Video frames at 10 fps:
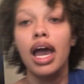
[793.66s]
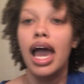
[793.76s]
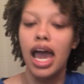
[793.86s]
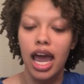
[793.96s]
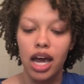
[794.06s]

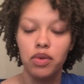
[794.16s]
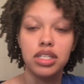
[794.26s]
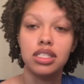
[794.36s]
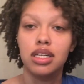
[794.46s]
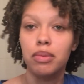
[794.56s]
And we're just
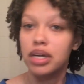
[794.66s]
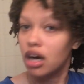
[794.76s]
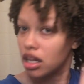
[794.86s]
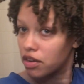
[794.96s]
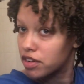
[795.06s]
gonna put it
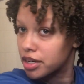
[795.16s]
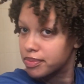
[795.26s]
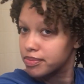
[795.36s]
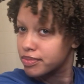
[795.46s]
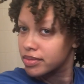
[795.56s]
all over
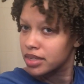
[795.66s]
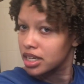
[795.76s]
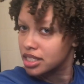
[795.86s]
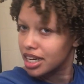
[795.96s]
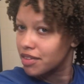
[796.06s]

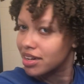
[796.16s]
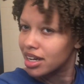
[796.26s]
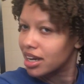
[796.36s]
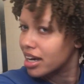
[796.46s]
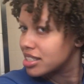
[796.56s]
to give it a
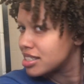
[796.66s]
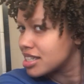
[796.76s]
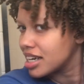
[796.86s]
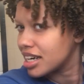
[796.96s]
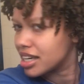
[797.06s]
nice
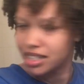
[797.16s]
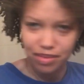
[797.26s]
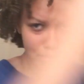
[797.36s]
sheen.